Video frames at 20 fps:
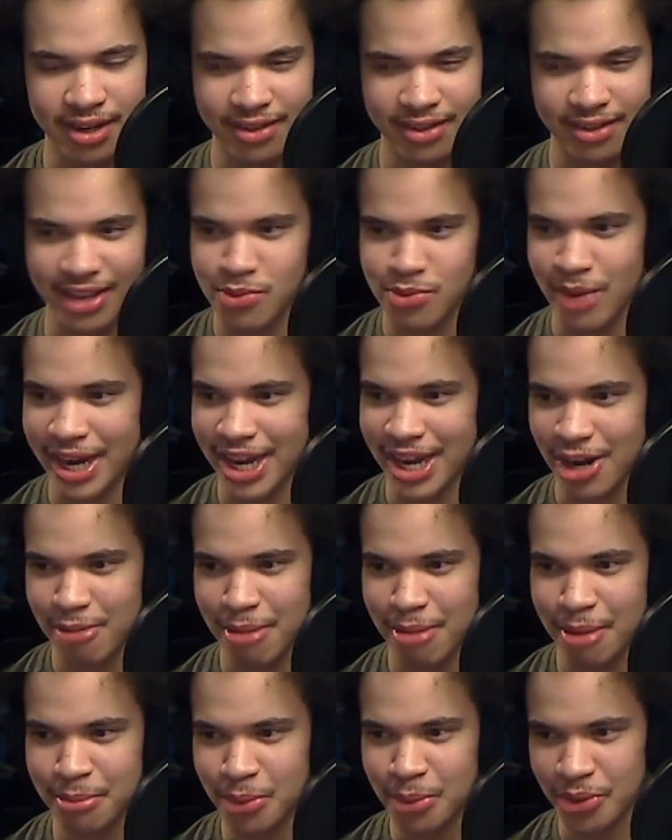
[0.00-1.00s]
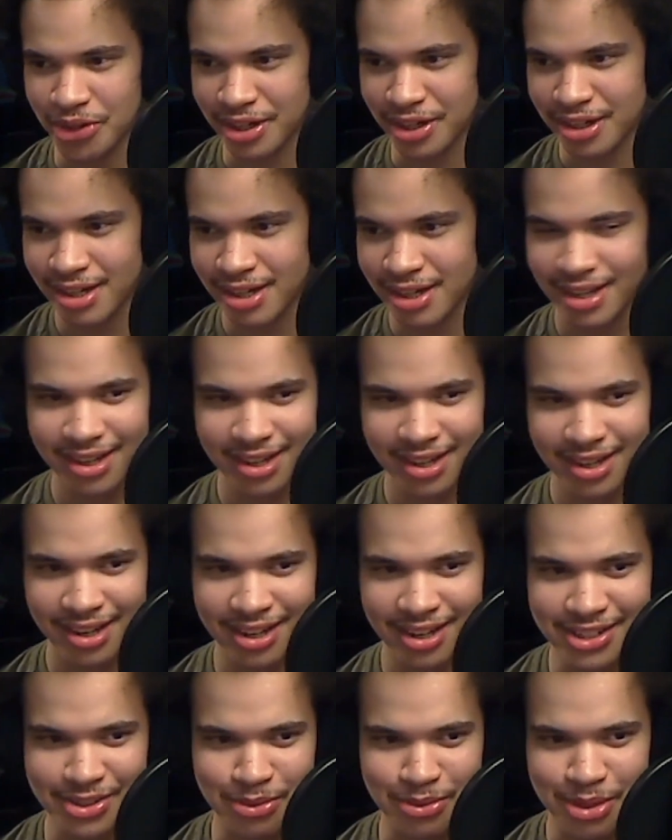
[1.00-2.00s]
and that's what I care about more,
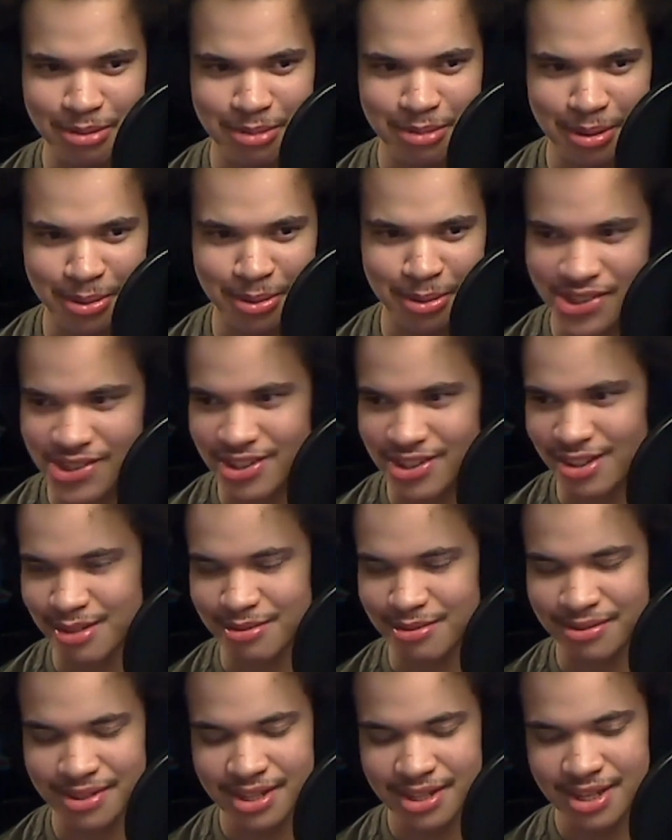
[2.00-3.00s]
because I want to be able to read stuff.